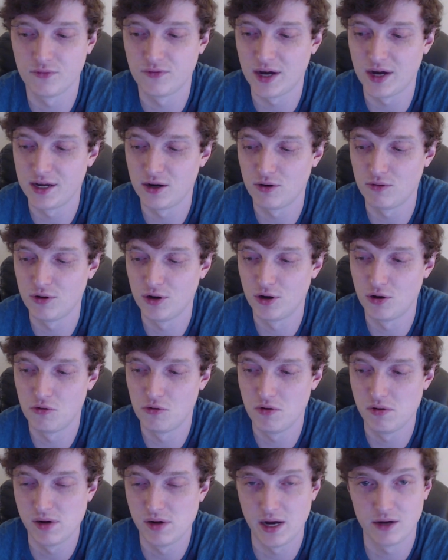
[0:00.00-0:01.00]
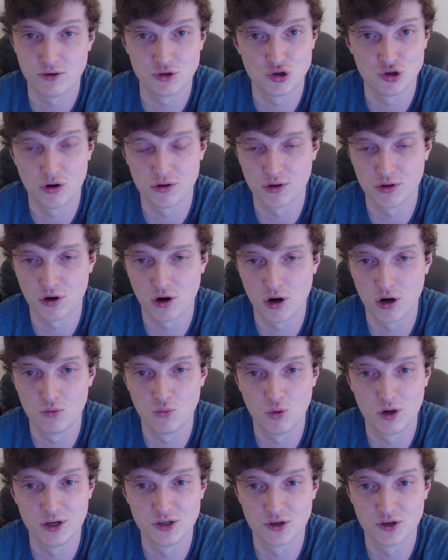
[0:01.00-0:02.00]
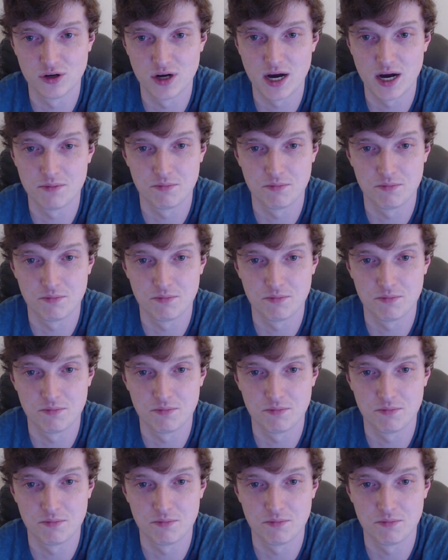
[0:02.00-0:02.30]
I don't know how strong the card was or not,